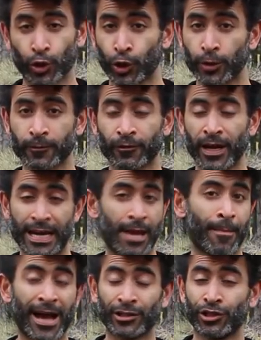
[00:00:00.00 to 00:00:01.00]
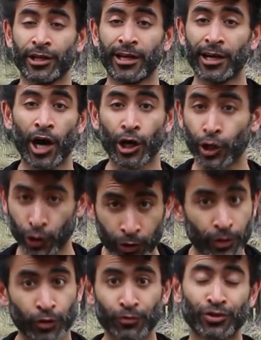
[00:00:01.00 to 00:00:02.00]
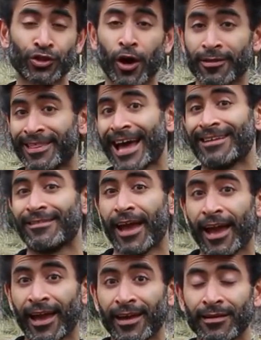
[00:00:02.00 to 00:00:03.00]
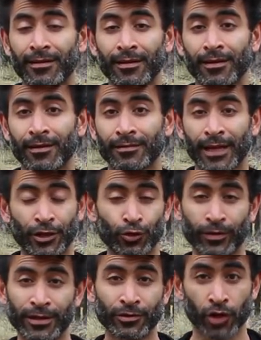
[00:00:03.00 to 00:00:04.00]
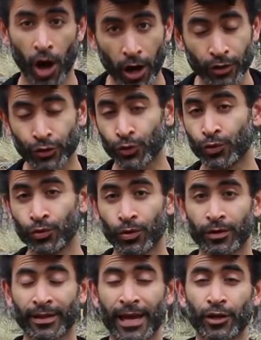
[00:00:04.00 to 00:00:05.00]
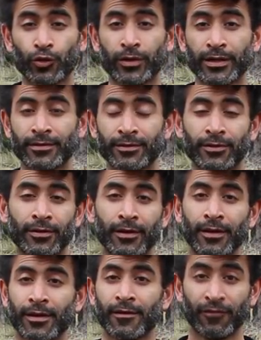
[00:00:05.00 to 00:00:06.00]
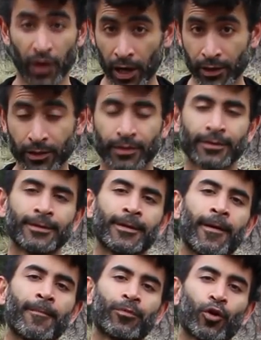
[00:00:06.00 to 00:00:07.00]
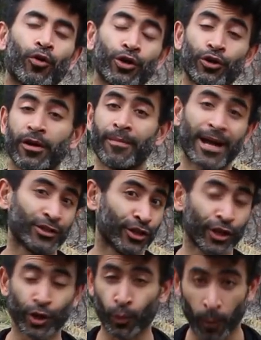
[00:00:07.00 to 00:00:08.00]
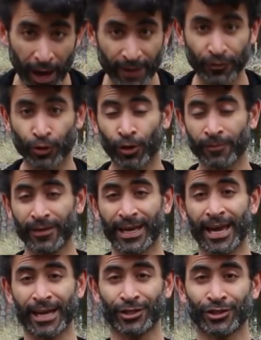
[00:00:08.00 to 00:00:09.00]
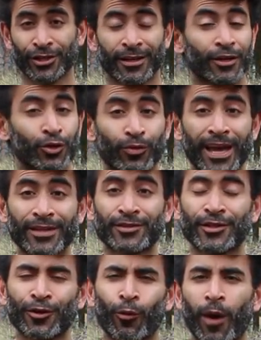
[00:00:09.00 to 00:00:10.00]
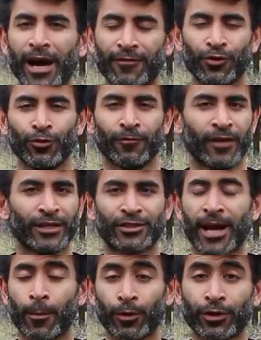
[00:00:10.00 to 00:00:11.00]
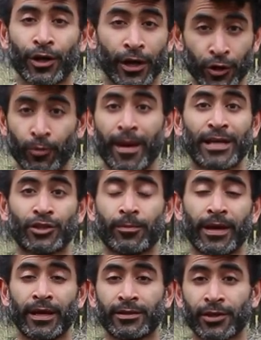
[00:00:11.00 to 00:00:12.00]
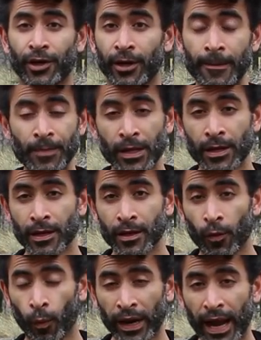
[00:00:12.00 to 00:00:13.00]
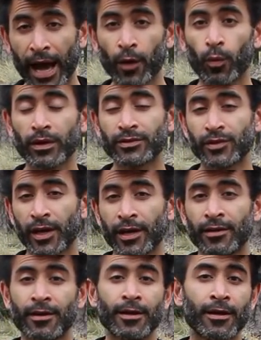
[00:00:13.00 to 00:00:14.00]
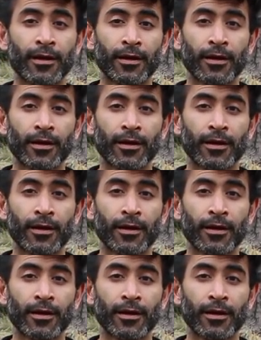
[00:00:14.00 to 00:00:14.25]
your girlfriend, imagining a girl you saw that day that you didn't talk to or that you didn't fuck, or you're imagining your wife, you're on vacation and you can't see your wife, you FaceTime with her and you're masturbating to her. When I was in